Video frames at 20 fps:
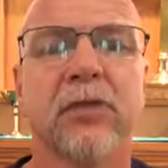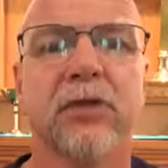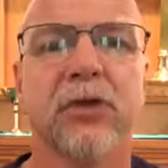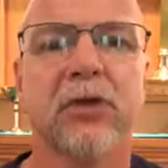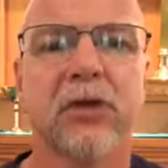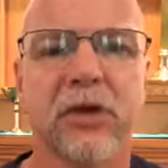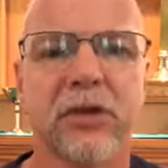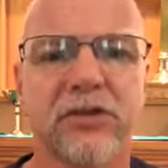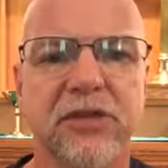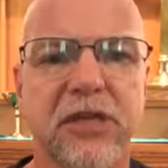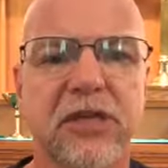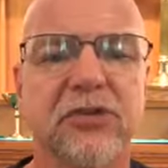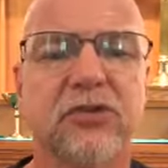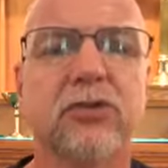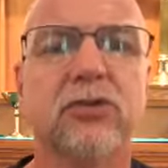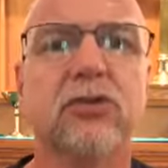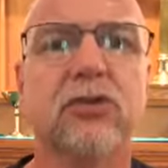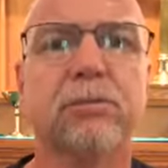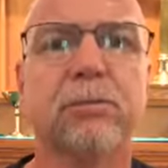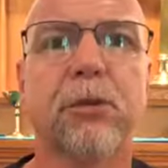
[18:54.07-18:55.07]
there is a
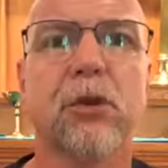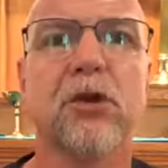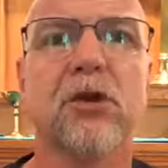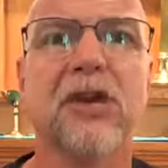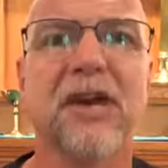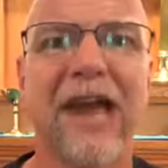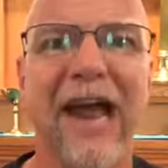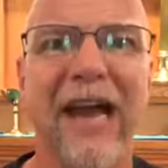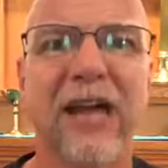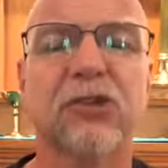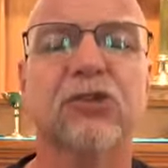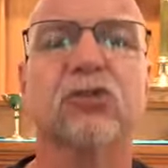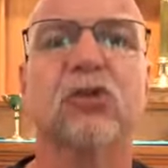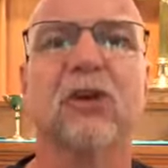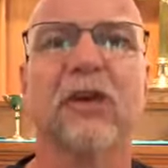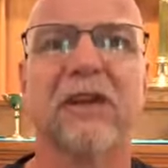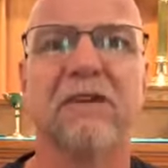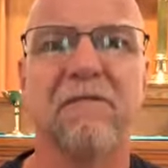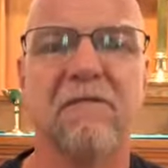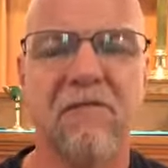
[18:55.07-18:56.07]

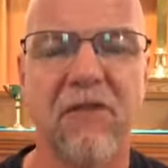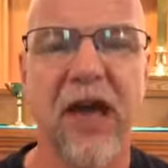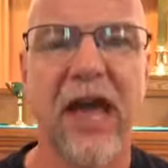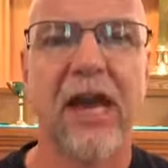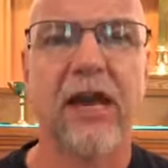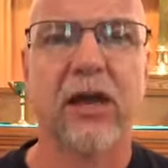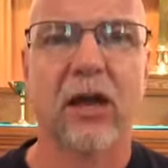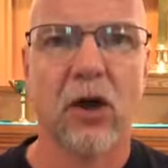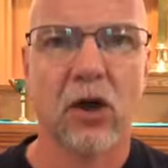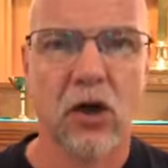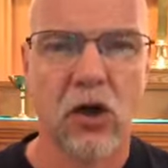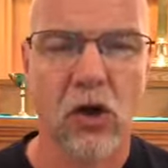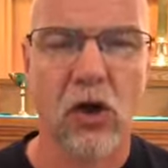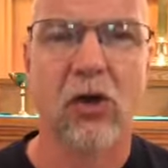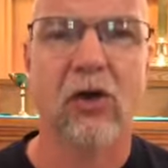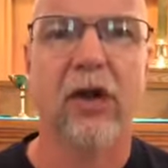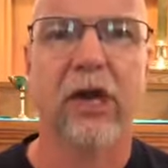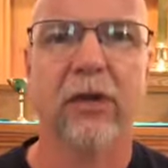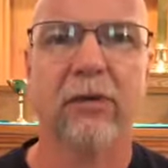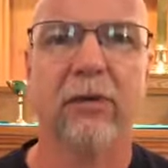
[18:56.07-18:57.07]
supernatural event
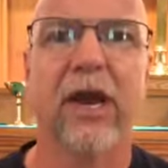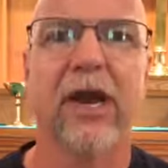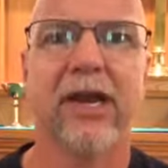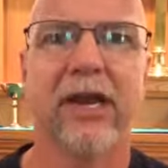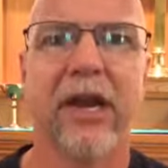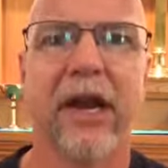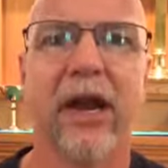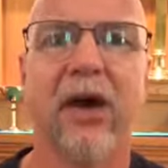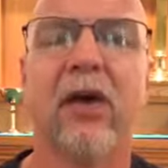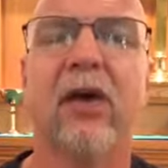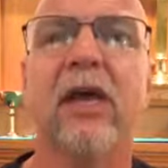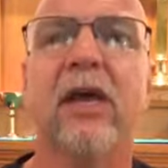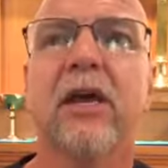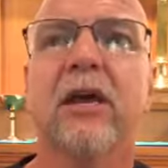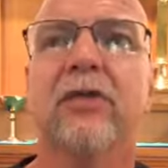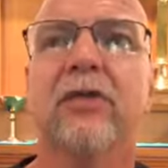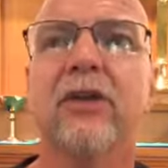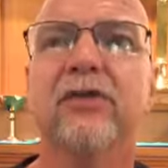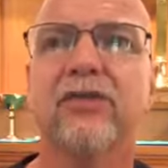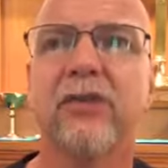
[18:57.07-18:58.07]
occurring right now.
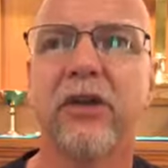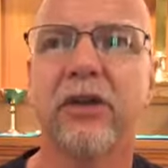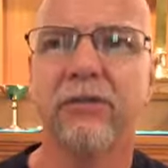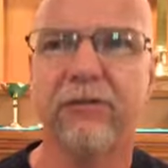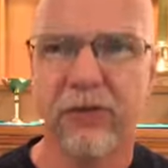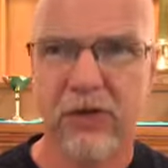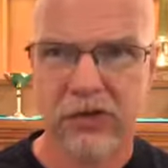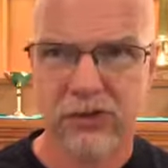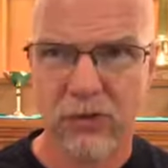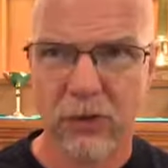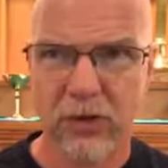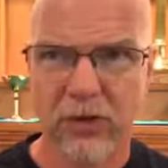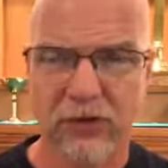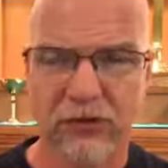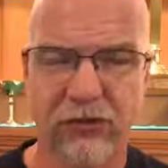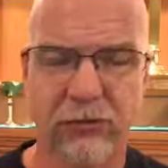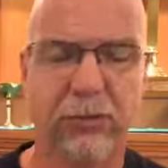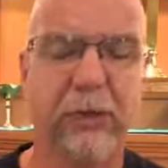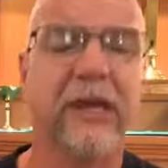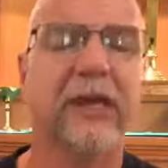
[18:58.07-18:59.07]
This individual
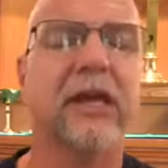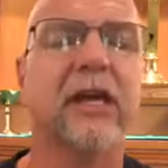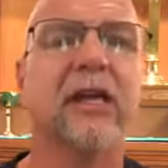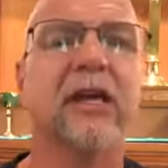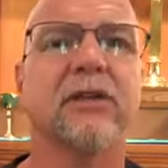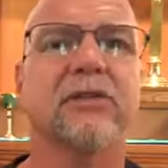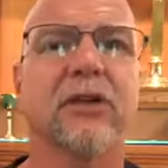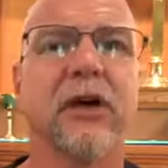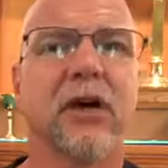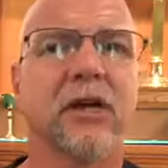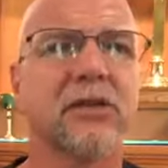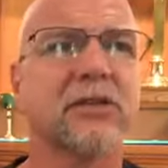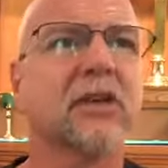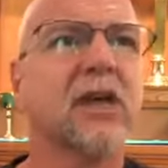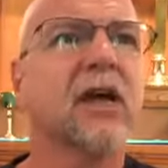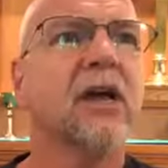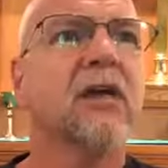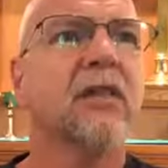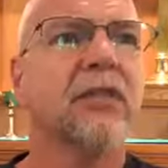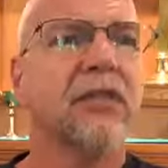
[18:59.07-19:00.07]
is speaking in tongues.
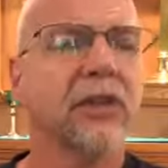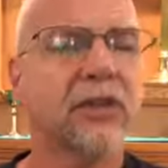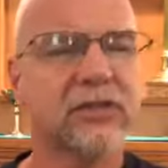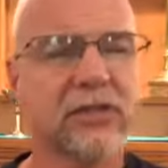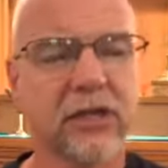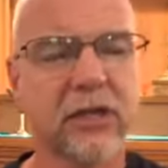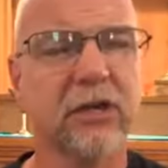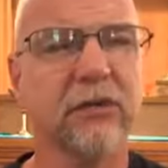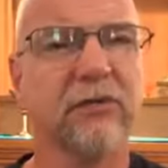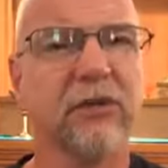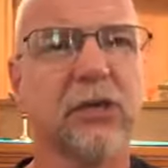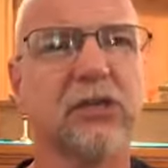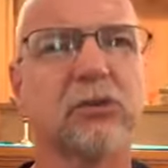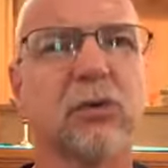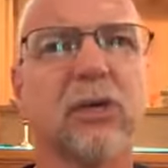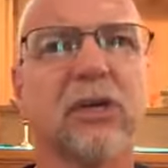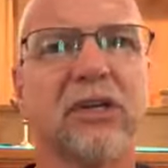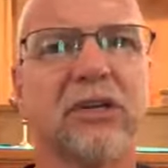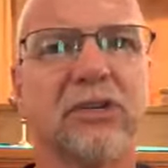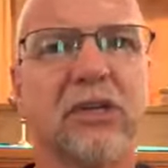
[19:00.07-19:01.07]
This
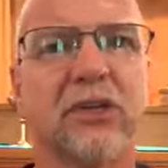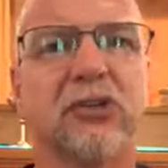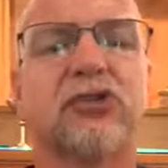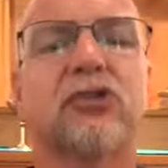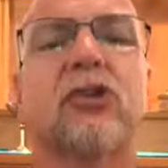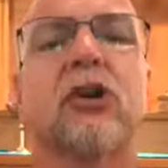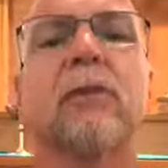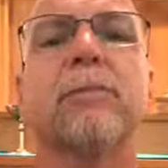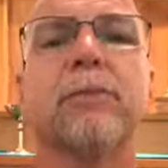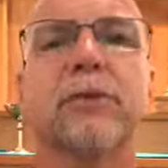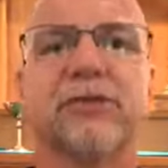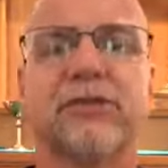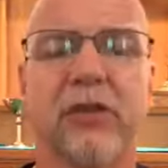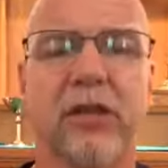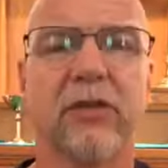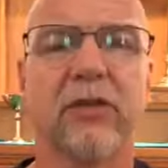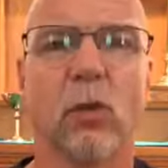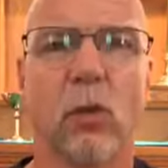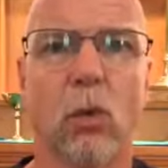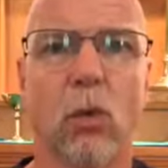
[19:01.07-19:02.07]
individual is
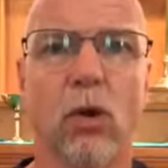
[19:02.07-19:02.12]
interpreting the